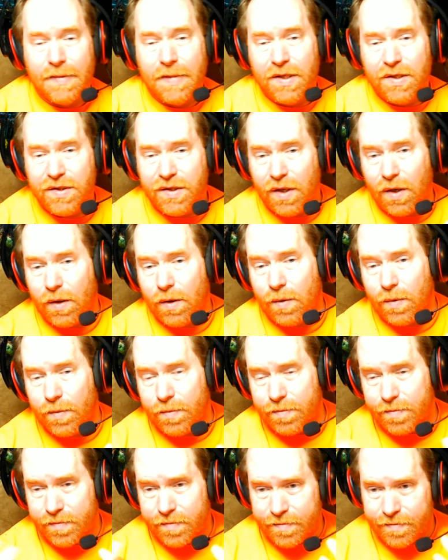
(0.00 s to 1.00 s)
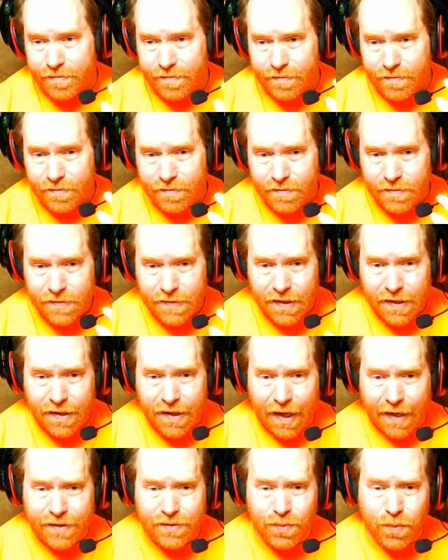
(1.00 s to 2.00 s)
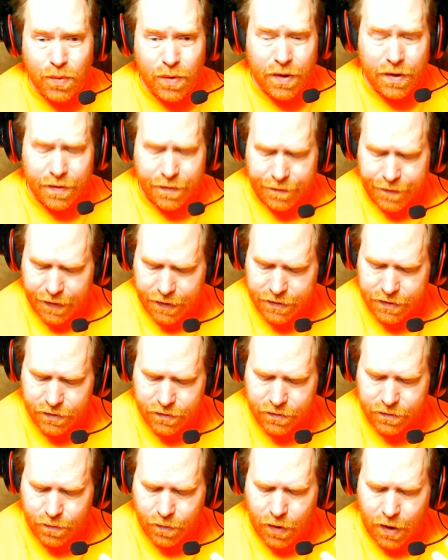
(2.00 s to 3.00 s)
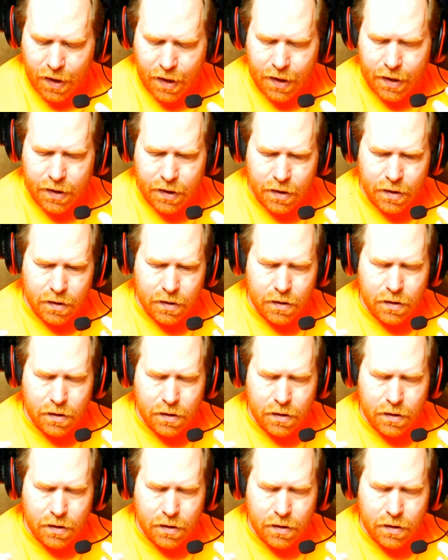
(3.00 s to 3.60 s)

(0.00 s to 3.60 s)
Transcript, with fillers: So that's one of the reasons why